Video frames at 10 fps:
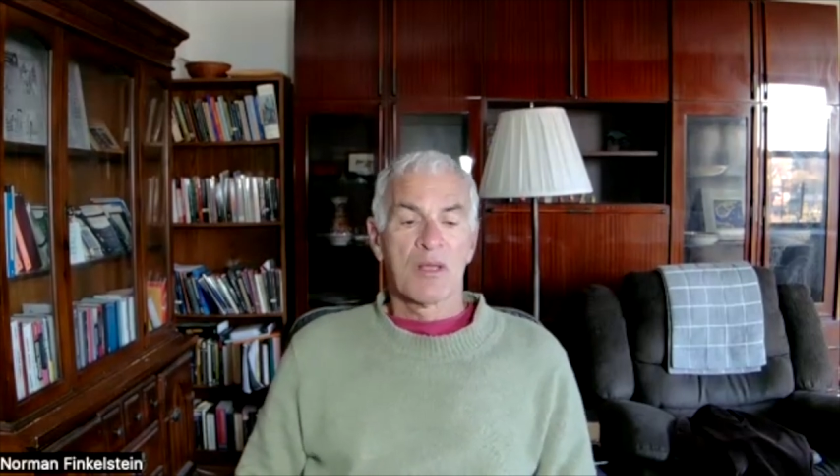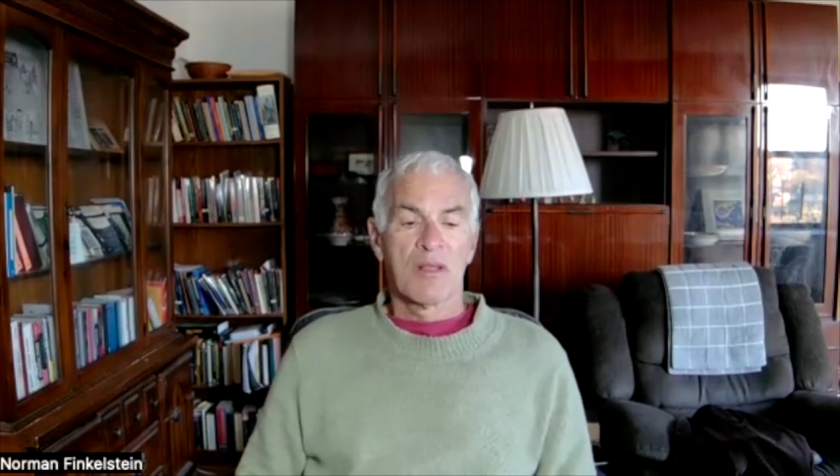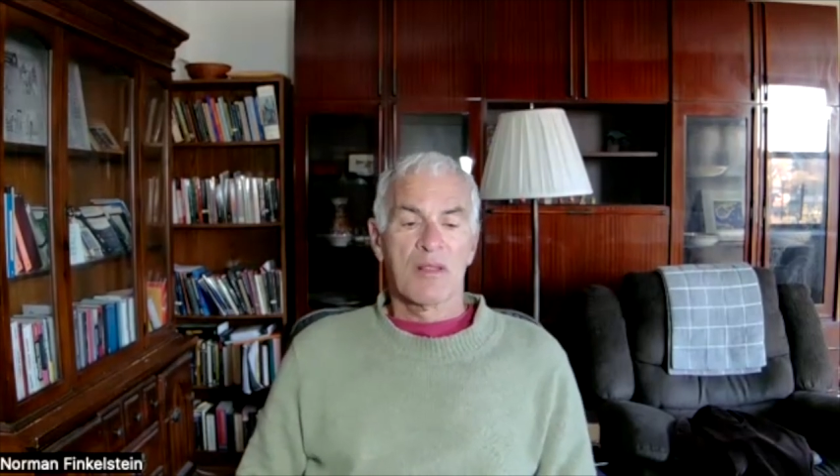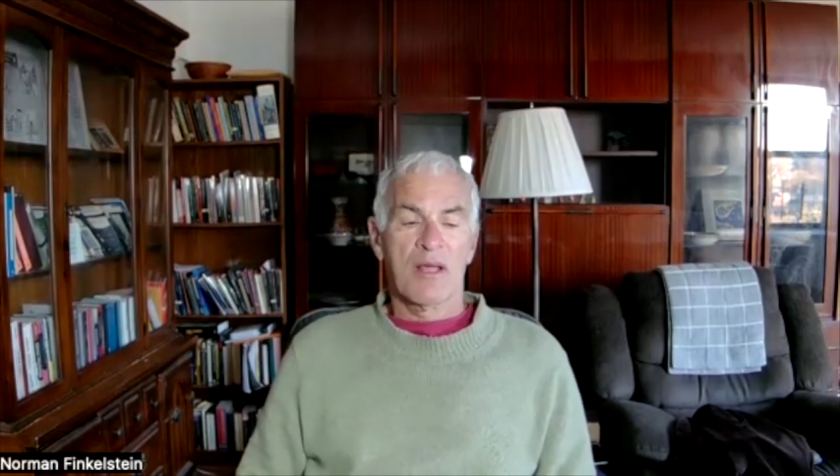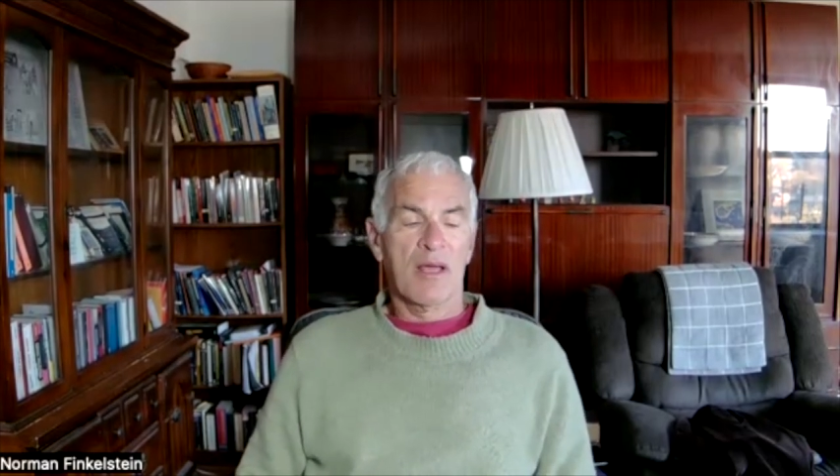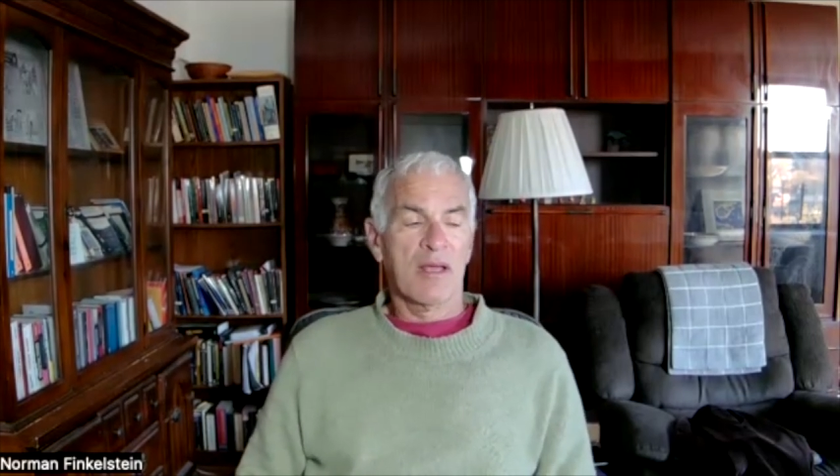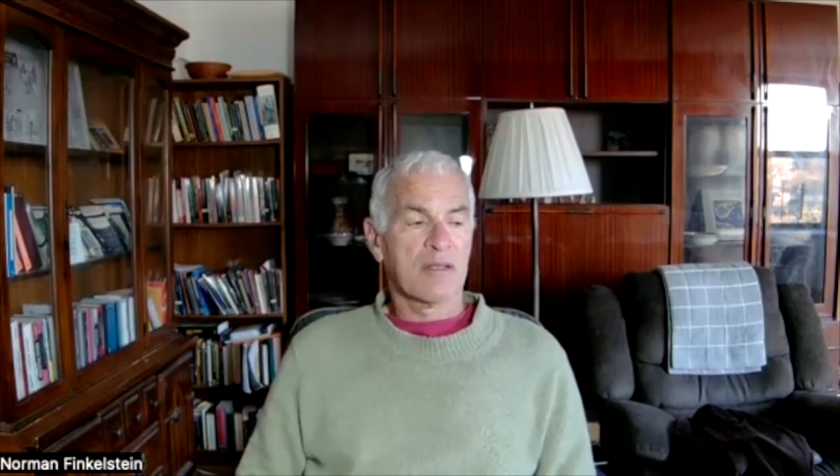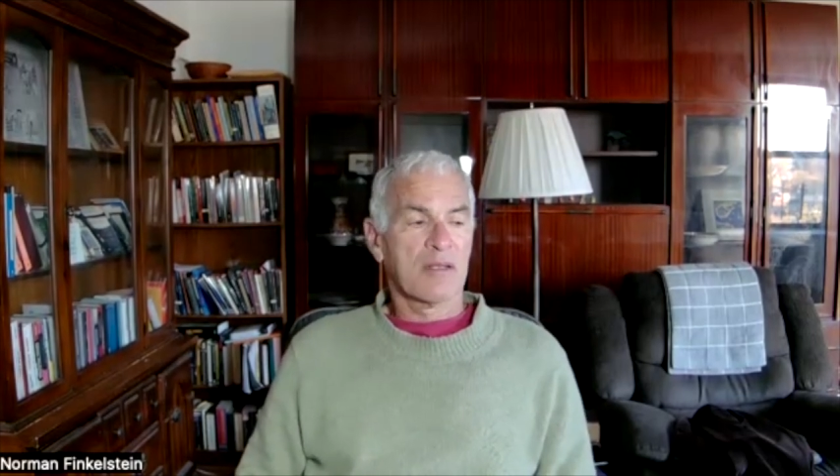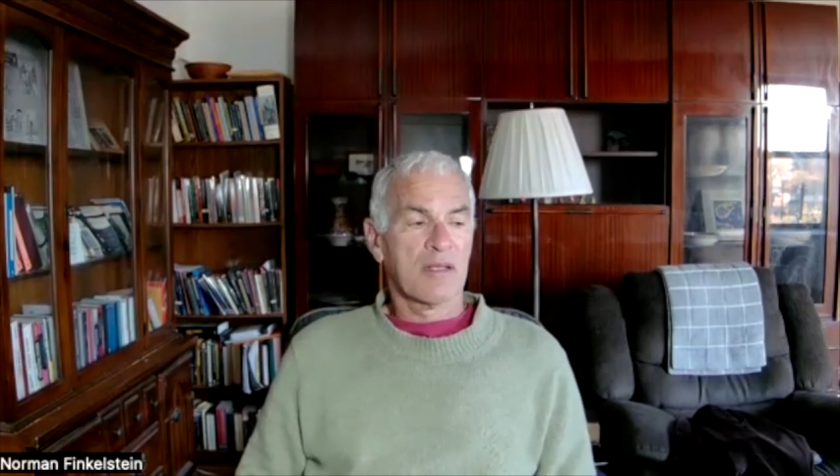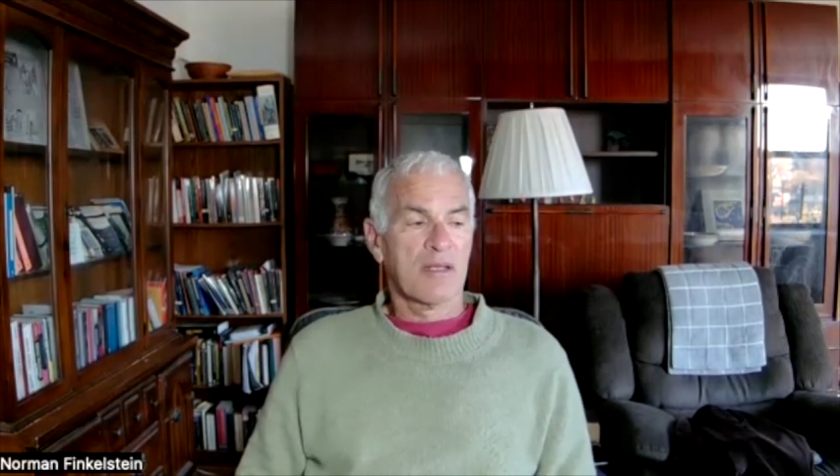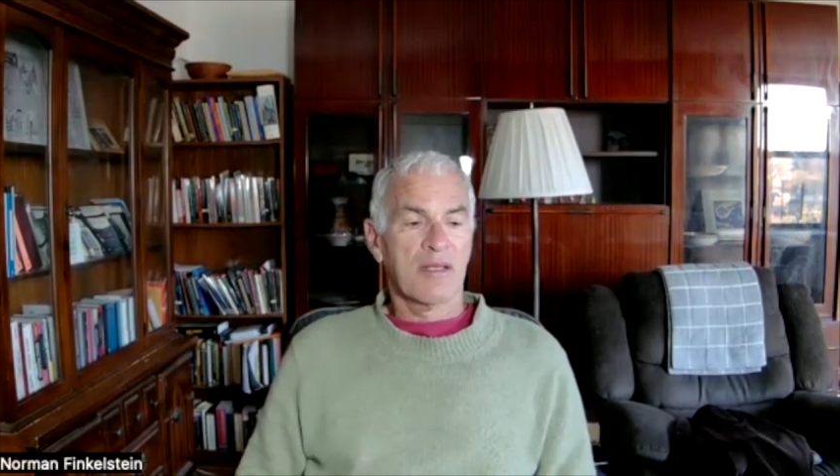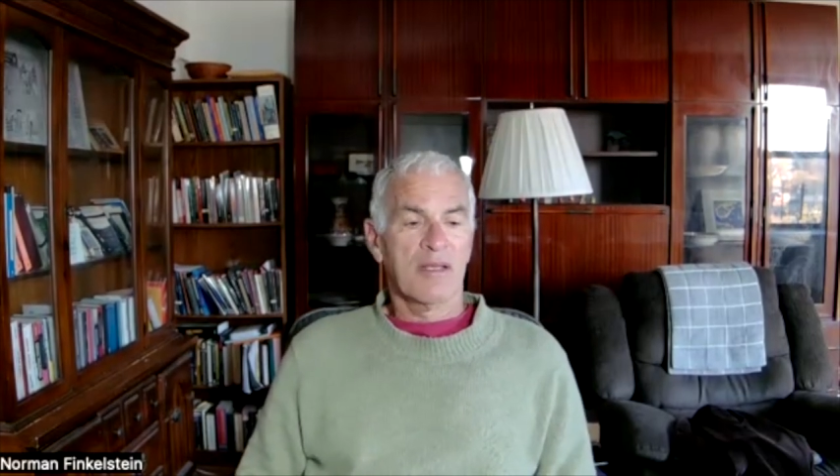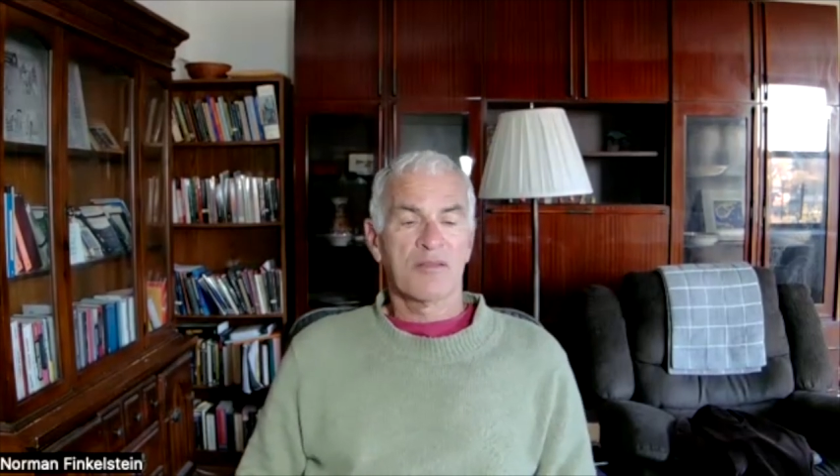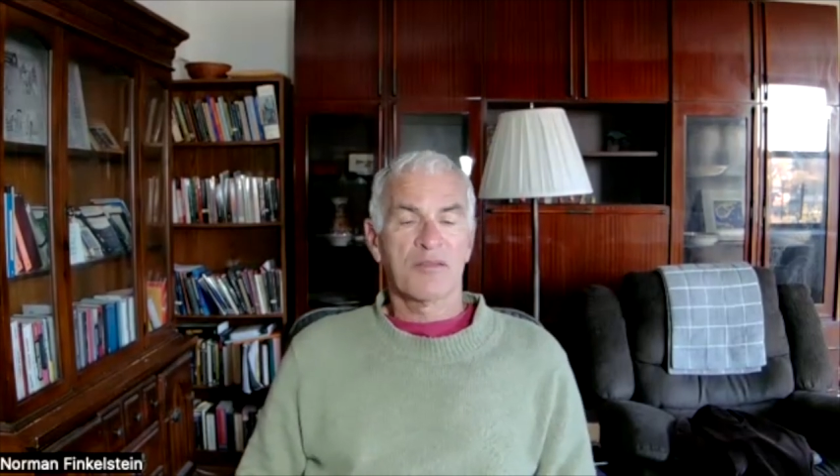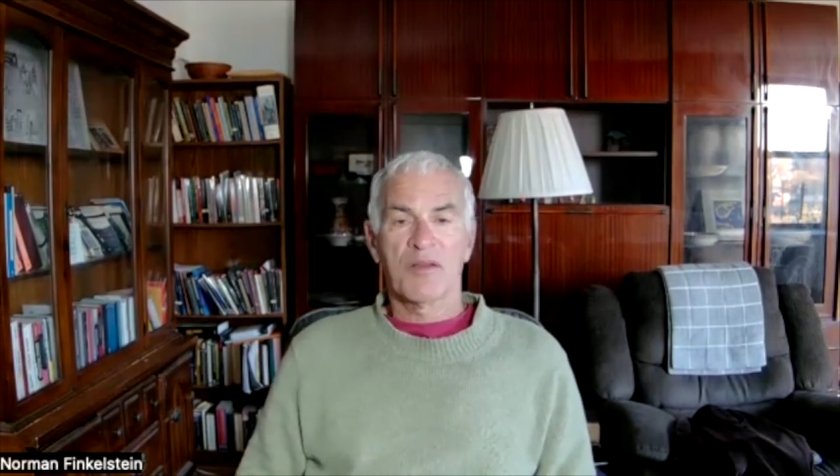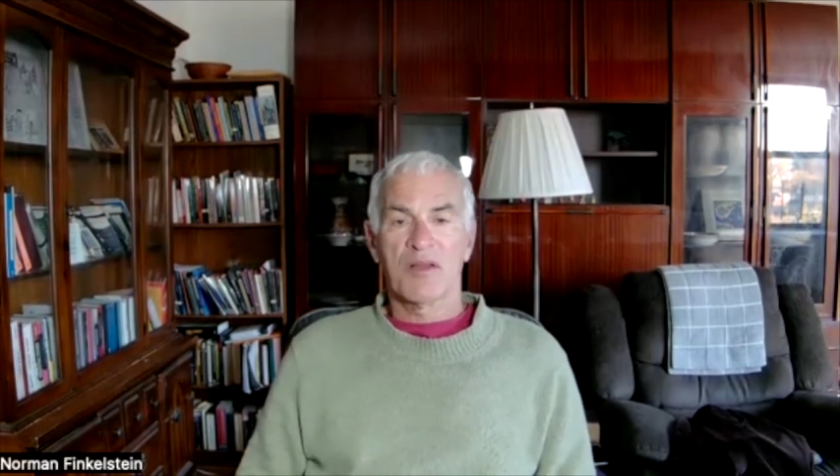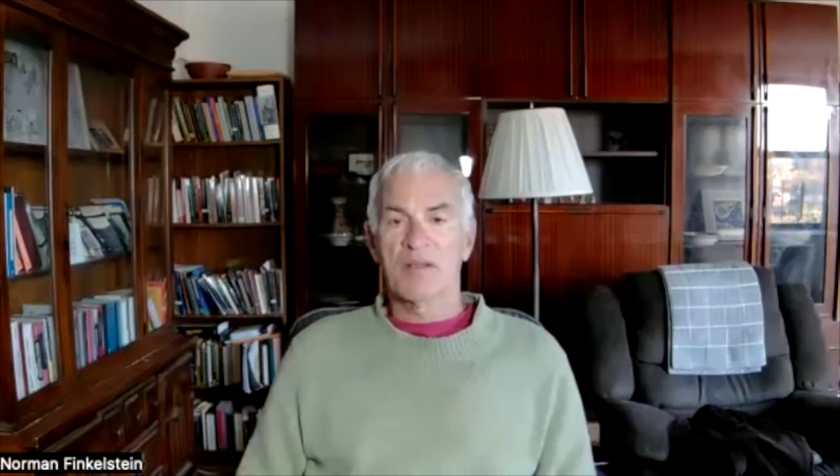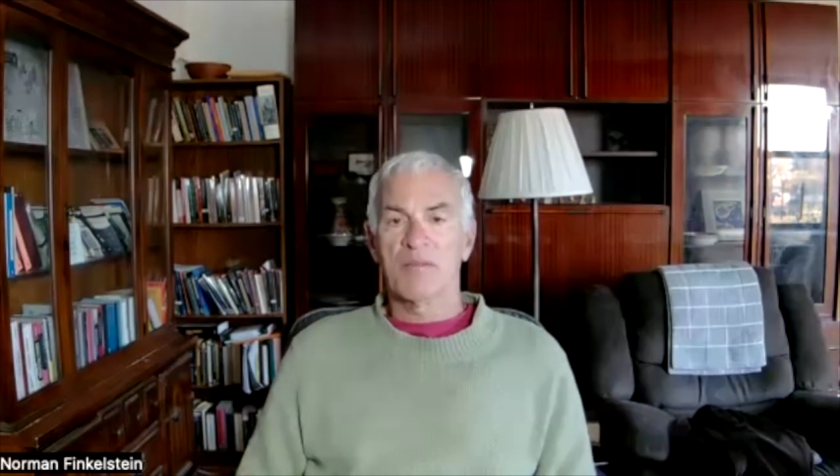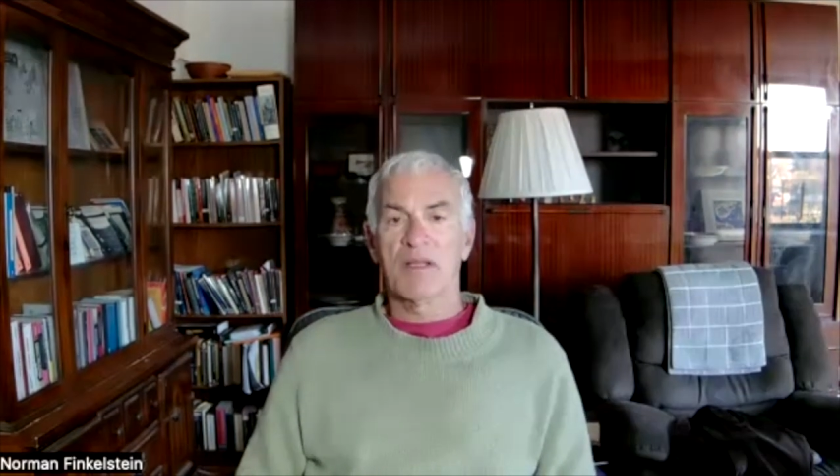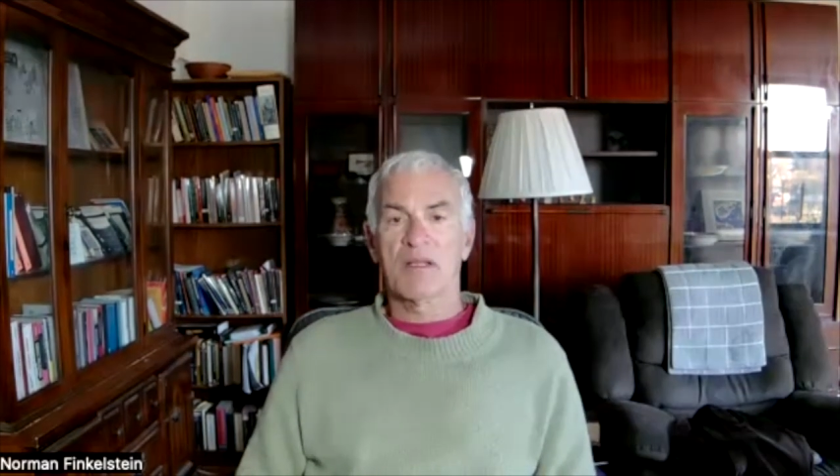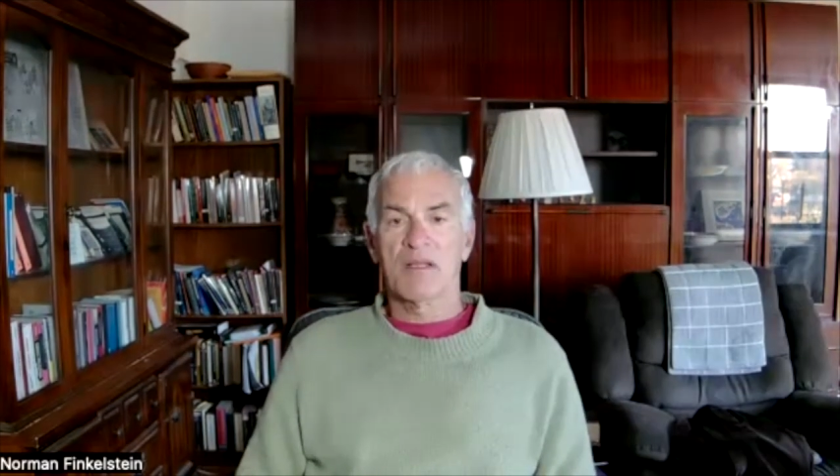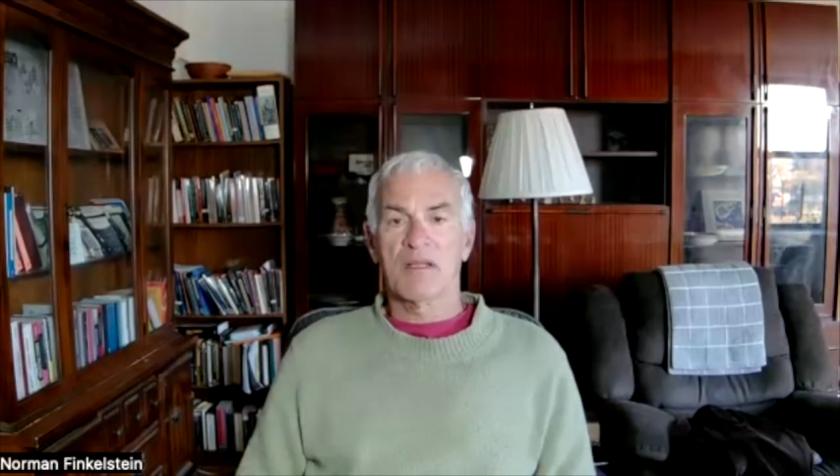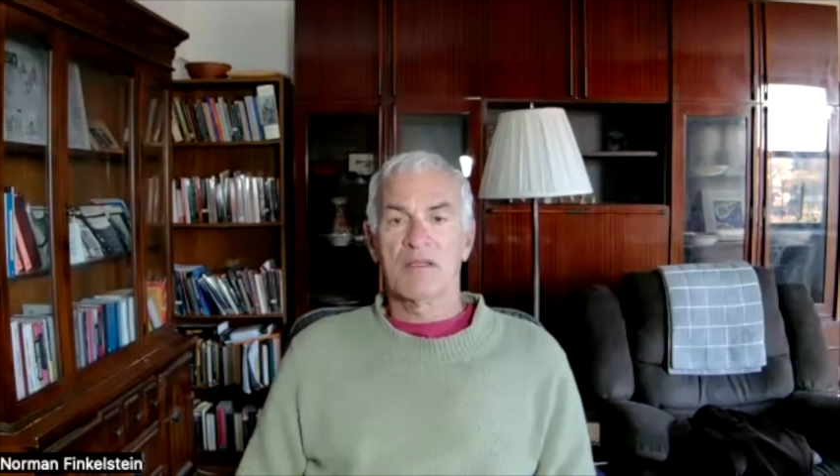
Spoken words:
that it's fundamentally